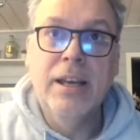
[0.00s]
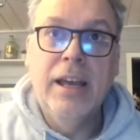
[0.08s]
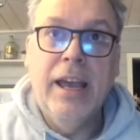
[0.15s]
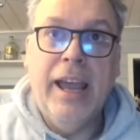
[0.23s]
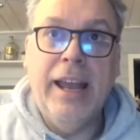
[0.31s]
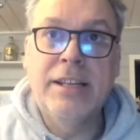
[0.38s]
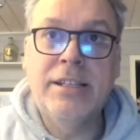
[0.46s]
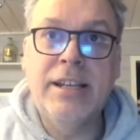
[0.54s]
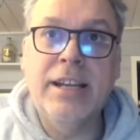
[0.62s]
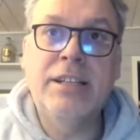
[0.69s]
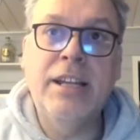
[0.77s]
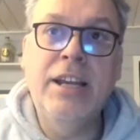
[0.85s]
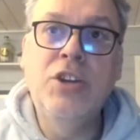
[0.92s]
In
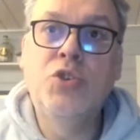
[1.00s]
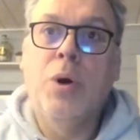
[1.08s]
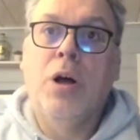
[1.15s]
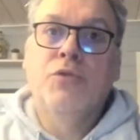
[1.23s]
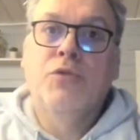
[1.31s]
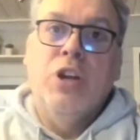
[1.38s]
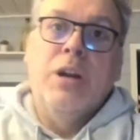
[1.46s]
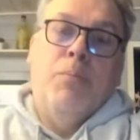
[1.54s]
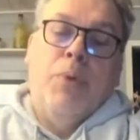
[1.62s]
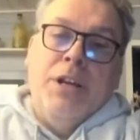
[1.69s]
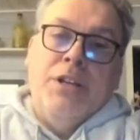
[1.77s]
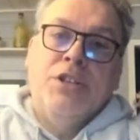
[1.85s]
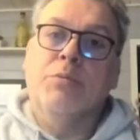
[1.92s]
1612, Janet
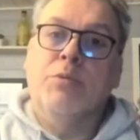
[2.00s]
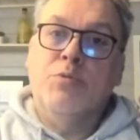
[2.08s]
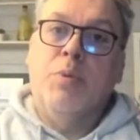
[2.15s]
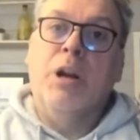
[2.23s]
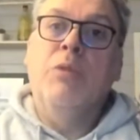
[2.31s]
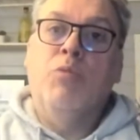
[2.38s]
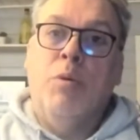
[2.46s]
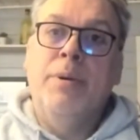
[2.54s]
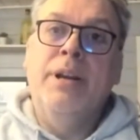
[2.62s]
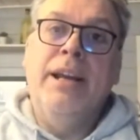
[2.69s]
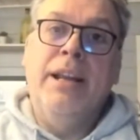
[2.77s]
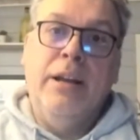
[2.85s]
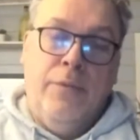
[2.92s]
Preston was probably a woman
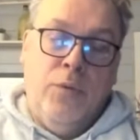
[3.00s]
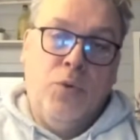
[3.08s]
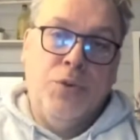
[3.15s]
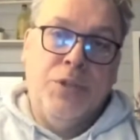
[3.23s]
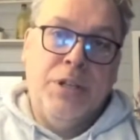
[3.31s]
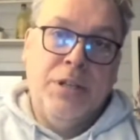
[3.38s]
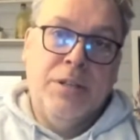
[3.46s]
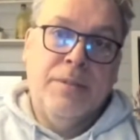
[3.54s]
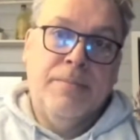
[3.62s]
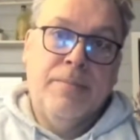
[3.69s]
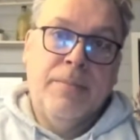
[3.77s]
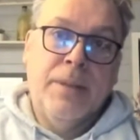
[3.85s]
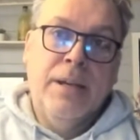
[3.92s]
in her 40s.
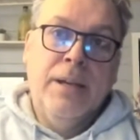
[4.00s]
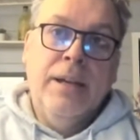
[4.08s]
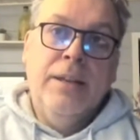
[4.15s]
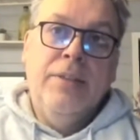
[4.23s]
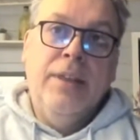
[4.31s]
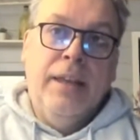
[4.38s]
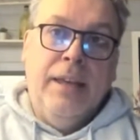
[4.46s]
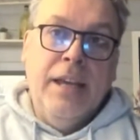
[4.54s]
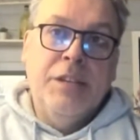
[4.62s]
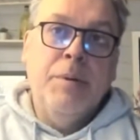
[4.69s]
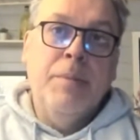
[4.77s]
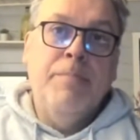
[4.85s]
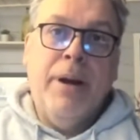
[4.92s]
The
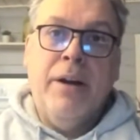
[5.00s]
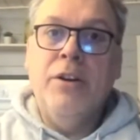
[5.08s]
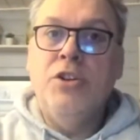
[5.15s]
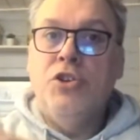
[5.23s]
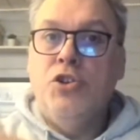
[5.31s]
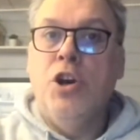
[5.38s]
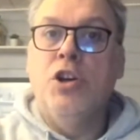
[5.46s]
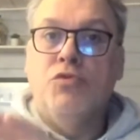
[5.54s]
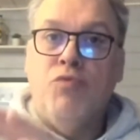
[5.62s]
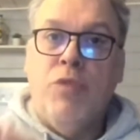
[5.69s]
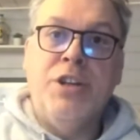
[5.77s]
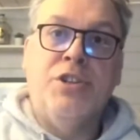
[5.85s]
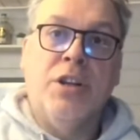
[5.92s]
Gisborne Parish Church
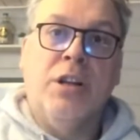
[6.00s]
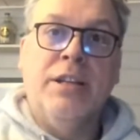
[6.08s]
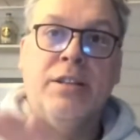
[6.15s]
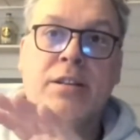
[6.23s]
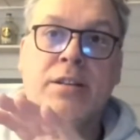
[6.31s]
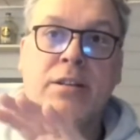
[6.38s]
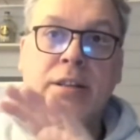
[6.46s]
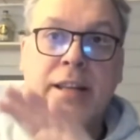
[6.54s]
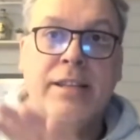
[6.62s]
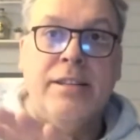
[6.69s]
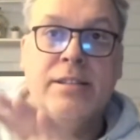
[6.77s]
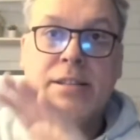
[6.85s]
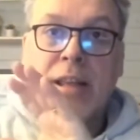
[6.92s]
Register
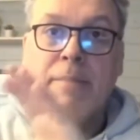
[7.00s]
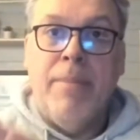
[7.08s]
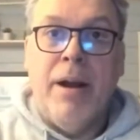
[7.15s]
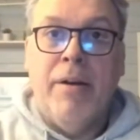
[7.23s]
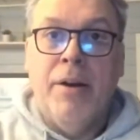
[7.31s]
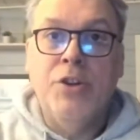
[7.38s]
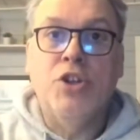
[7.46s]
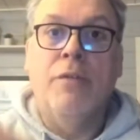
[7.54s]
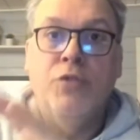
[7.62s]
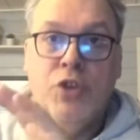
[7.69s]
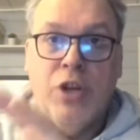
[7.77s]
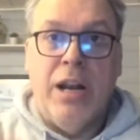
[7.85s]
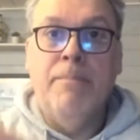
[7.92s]
lists a marriage of
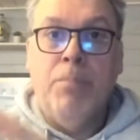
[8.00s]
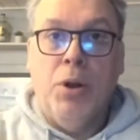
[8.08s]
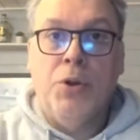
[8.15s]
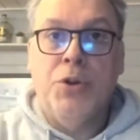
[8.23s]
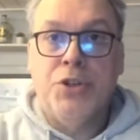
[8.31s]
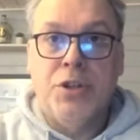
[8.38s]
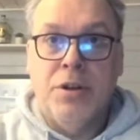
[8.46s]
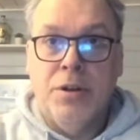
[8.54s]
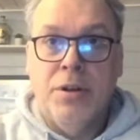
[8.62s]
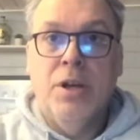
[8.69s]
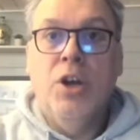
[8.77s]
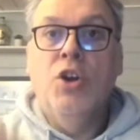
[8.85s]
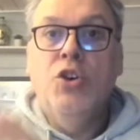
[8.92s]
Janet Balderson
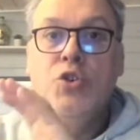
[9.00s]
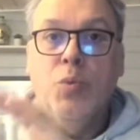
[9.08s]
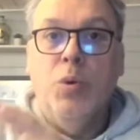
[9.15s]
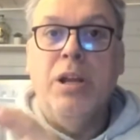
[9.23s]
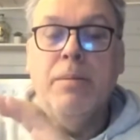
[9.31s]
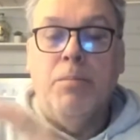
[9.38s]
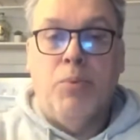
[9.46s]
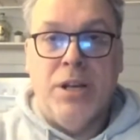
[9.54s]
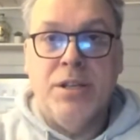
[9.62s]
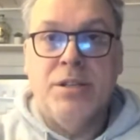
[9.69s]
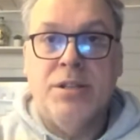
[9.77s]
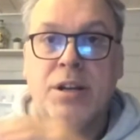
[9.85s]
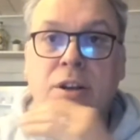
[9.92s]
to William
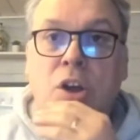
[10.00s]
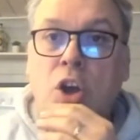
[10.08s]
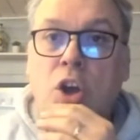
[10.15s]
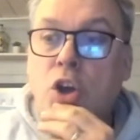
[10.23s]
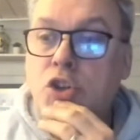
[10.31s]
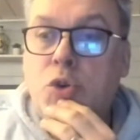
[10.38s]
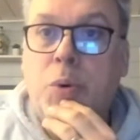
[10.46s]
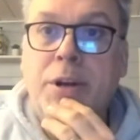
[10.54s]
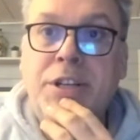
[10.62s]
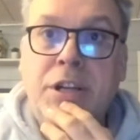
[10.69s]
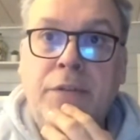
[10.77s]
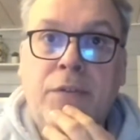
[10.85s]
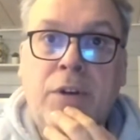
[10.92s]
Preston
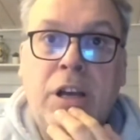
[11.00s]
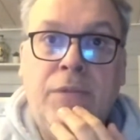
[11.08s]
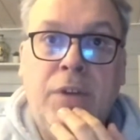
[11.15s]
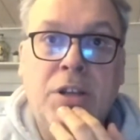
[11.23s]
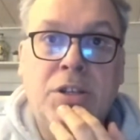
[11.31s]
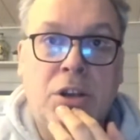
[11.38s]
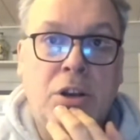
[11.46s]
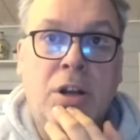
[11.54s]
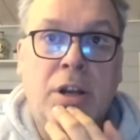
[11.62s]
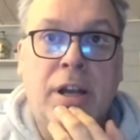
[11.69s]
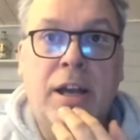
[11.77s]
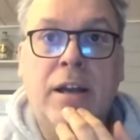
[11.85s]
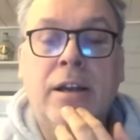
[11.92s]
25 years
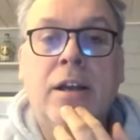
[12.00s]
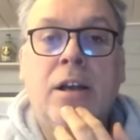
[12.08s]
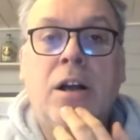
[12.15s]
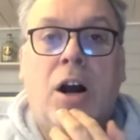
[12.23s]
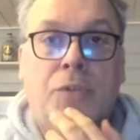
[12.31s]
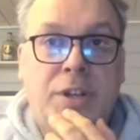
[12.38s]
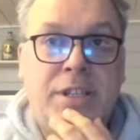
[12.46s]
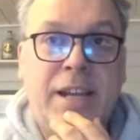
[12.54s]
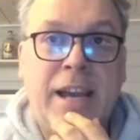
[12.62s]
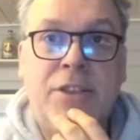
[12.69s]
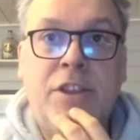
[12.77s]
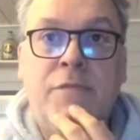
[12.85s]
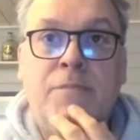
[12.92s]
earlier on the
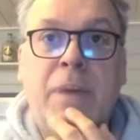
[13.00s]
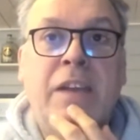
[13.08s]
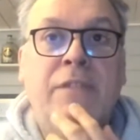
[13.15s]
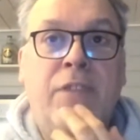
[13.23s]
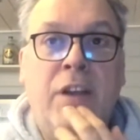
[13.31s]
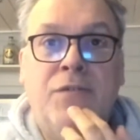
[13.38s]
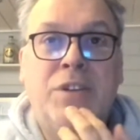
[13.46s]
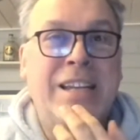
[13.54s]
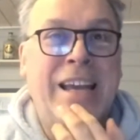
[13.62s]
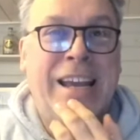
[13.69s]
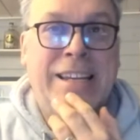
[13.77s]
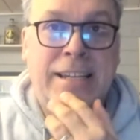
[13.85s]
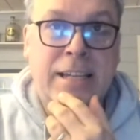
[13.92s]
10th of May
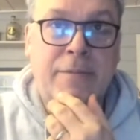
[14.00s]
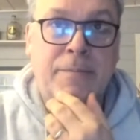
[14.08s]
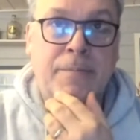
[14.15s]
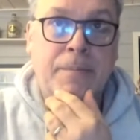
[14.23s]
1587.